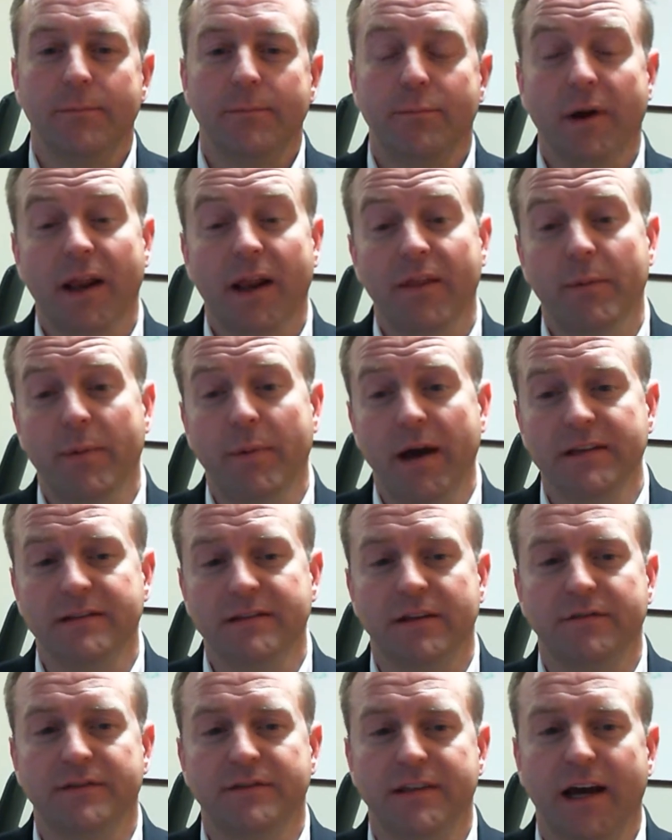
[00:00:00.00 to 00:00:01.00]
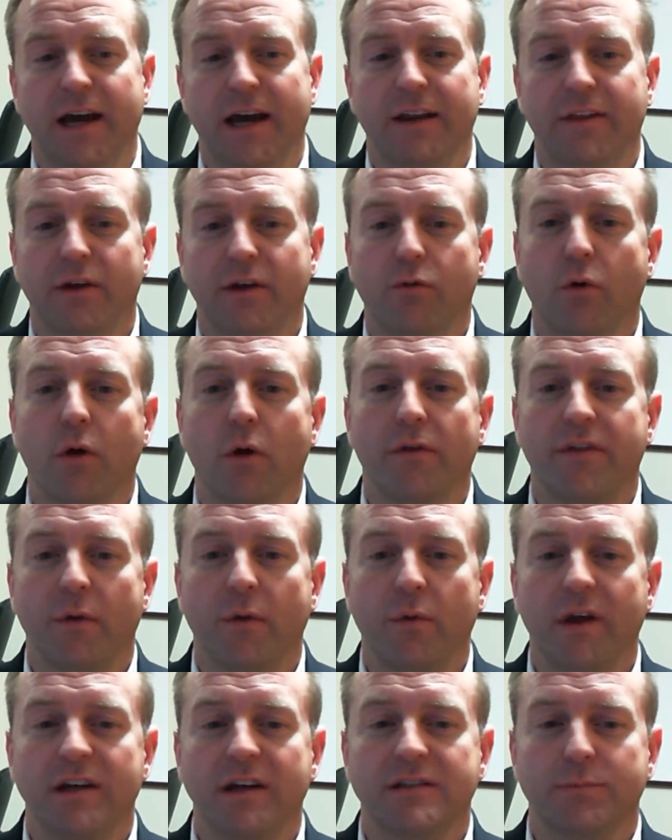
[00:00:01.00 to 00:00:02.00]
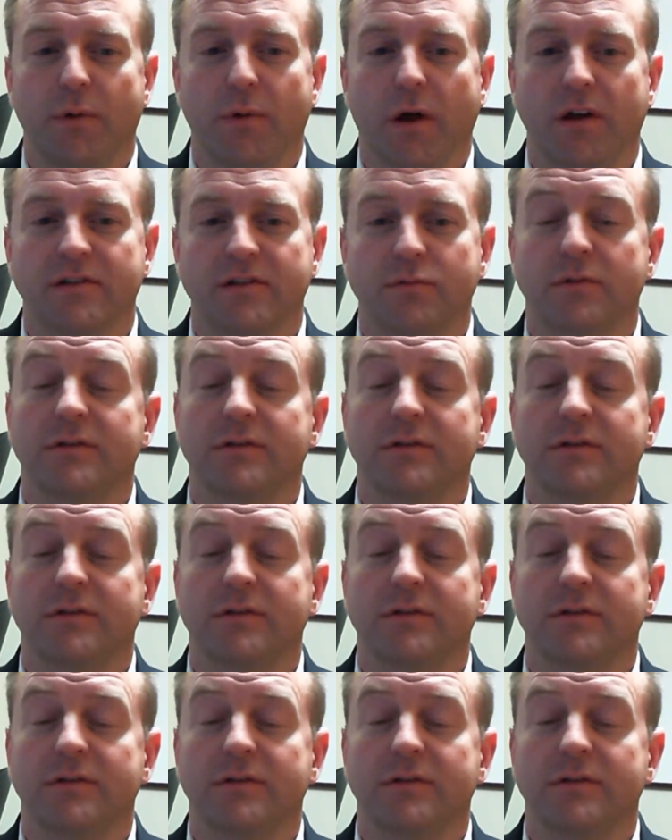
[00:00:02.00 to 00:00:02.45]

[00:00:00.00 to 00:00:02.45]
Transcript: but on the positive side, the growth that we experienced